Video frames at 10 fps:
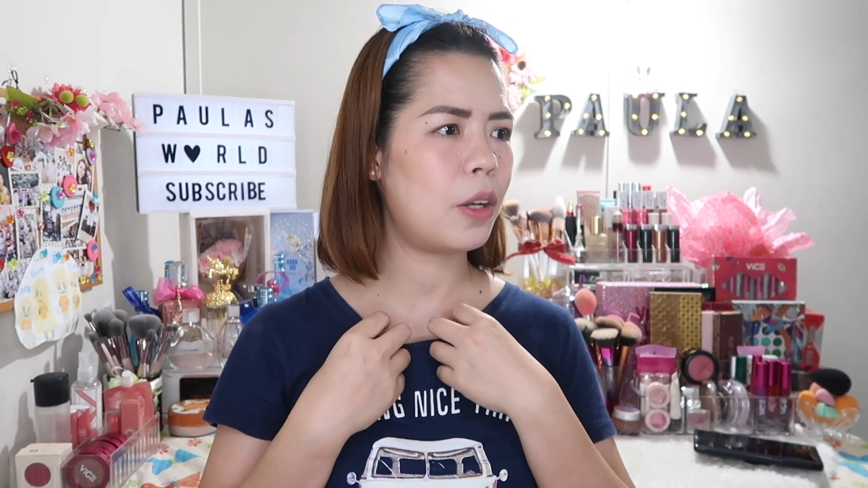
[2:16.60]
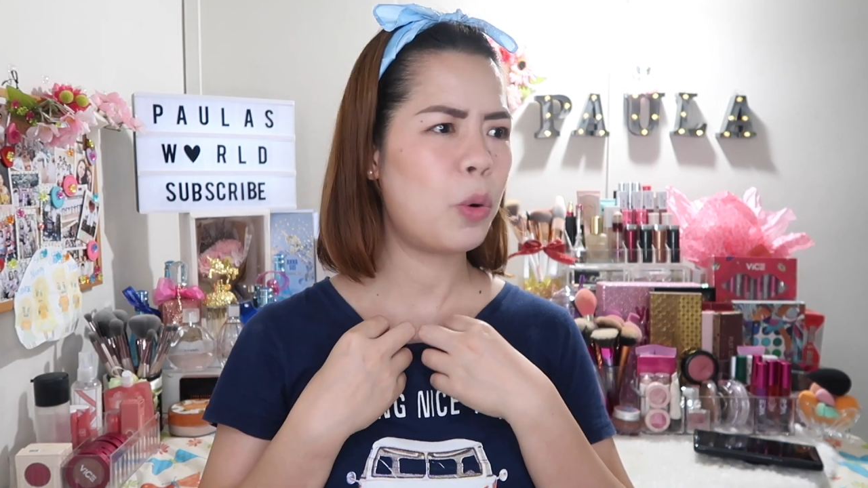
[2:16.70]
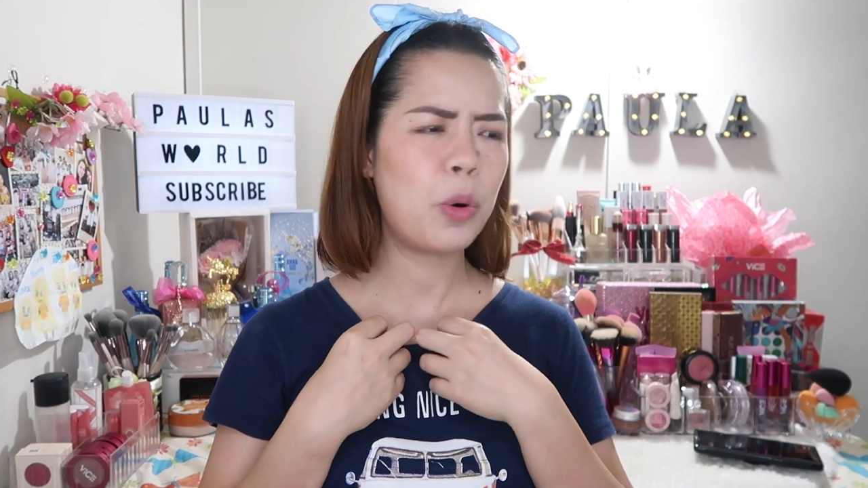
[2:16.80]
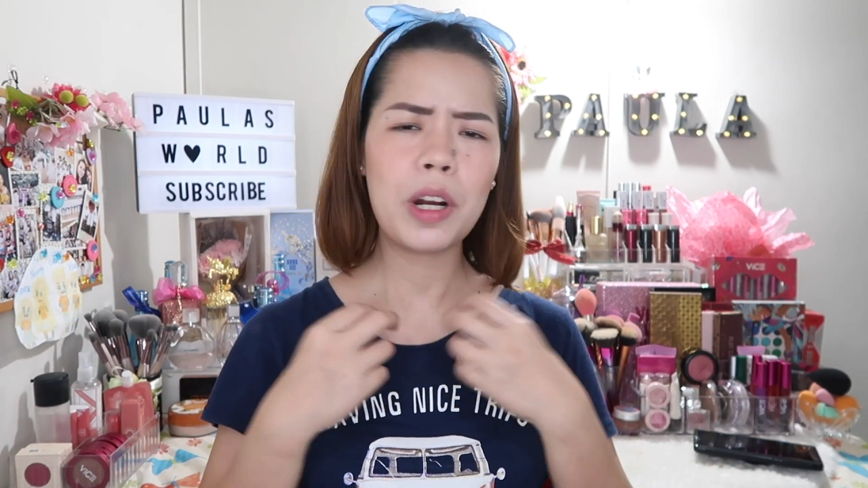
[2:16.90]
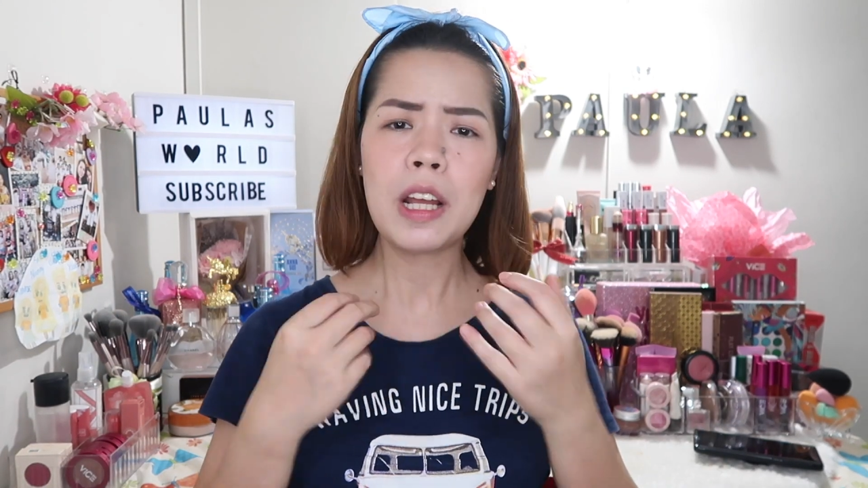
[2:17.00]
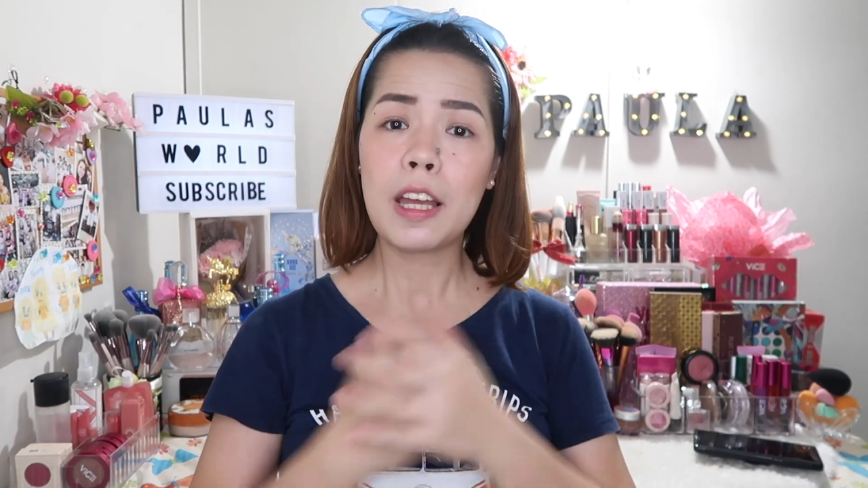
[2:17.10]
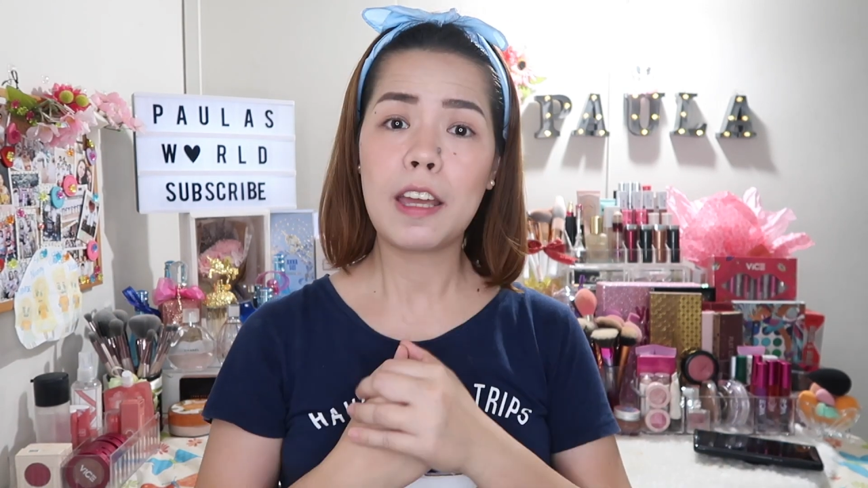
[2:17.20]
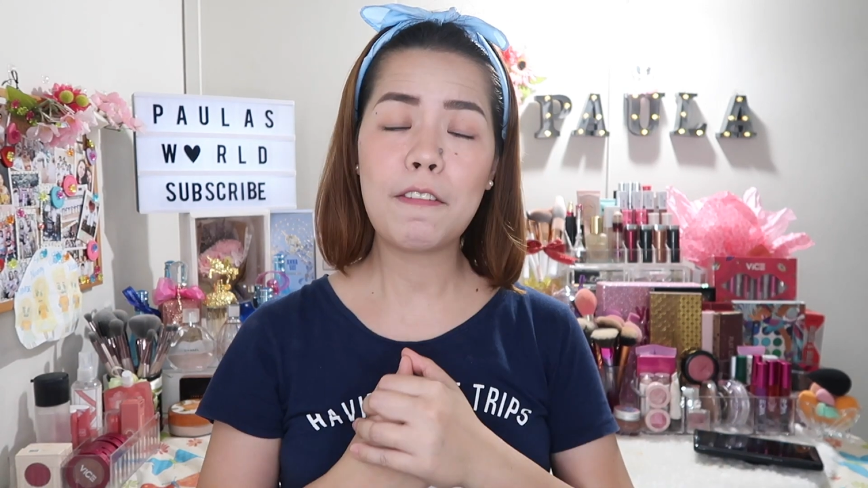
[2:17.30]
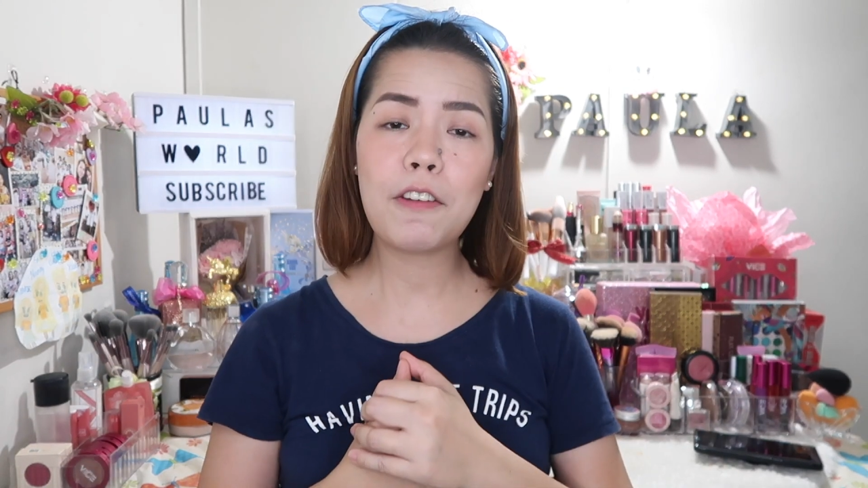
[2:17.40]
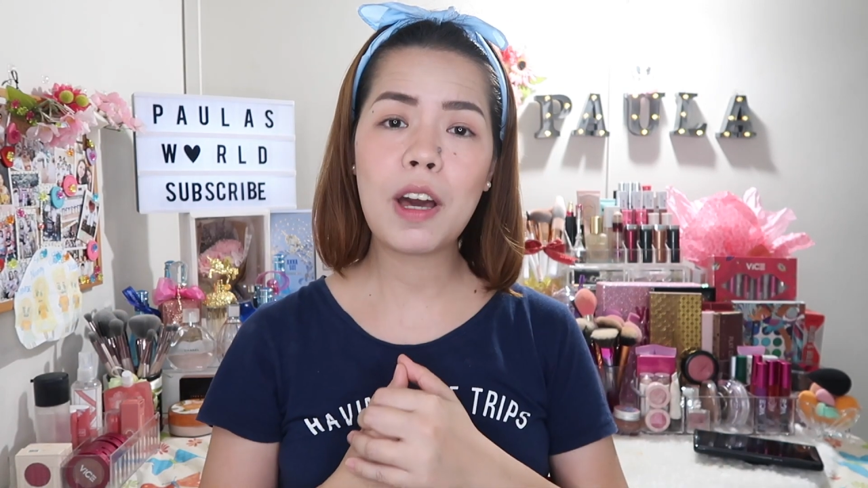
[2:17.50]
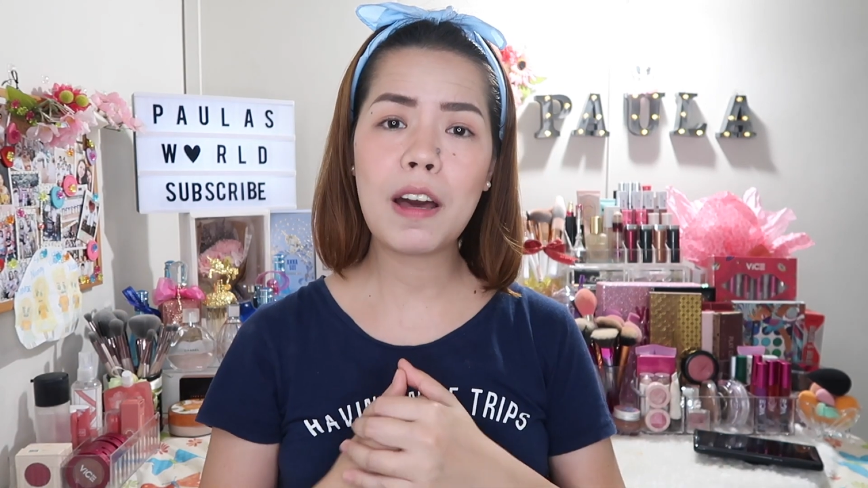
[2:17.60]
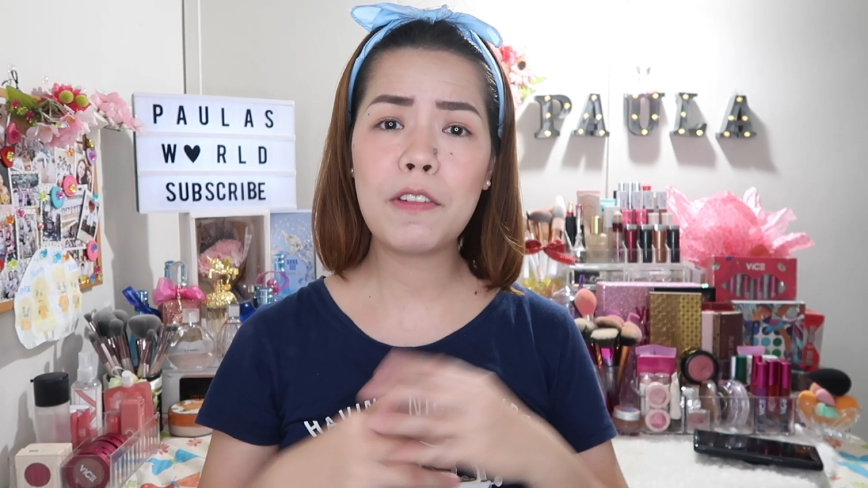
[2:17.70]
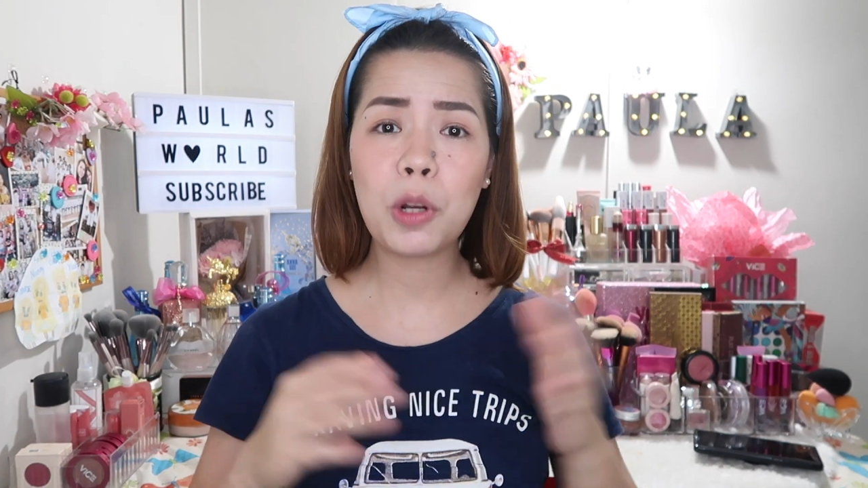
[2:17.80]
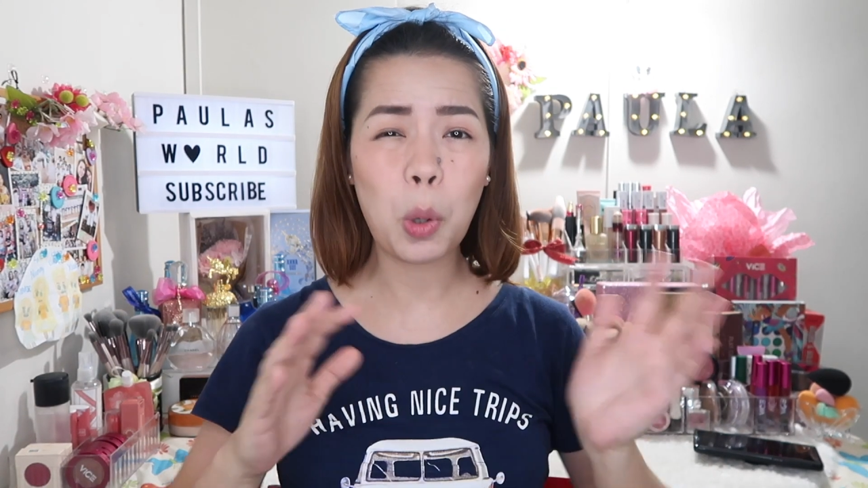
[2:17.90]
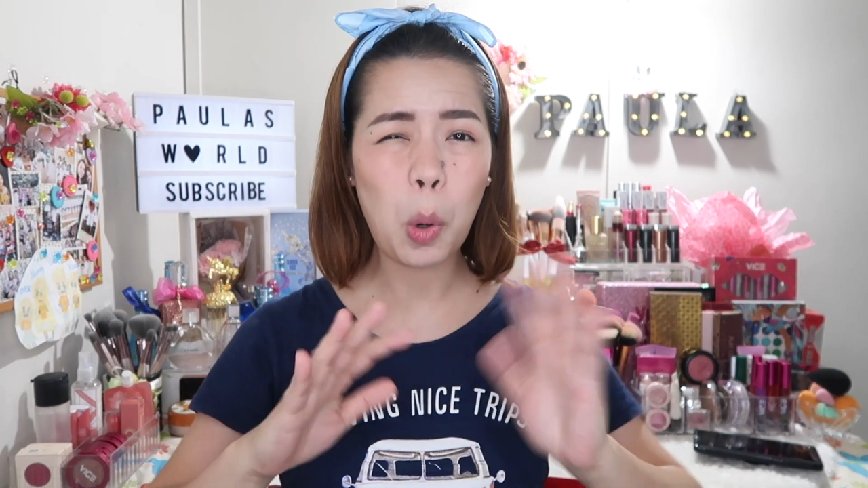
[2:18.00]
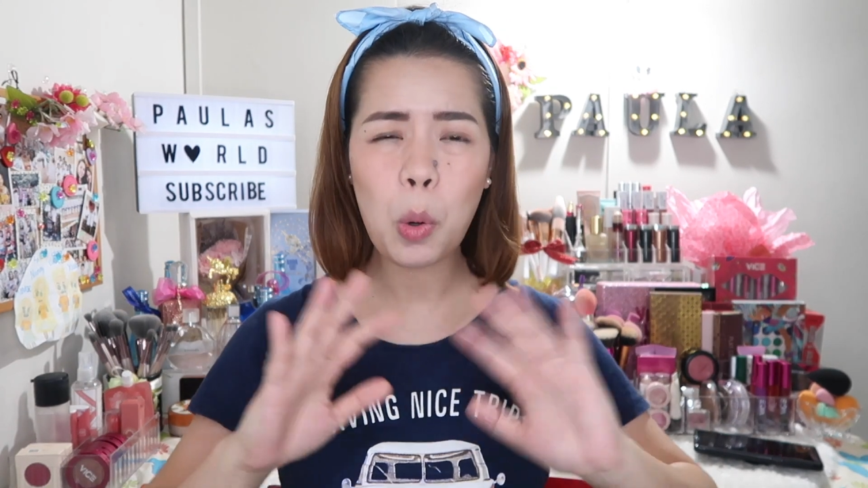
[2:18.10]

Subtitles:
or if you have your